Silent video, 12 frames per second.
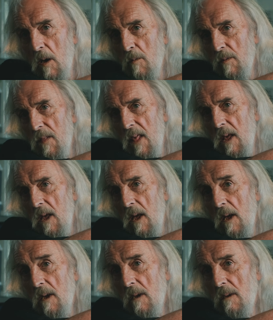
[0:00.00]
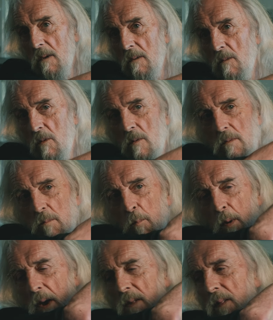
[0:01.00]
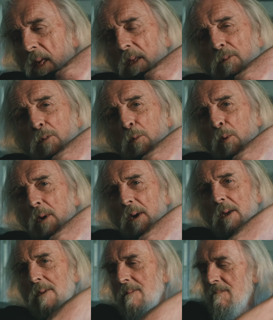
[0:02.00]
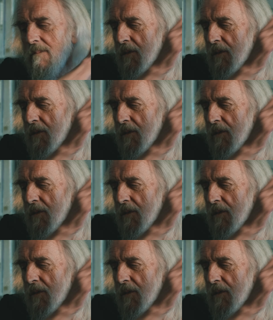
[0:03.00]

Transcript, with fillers: over there, or back there somewhere.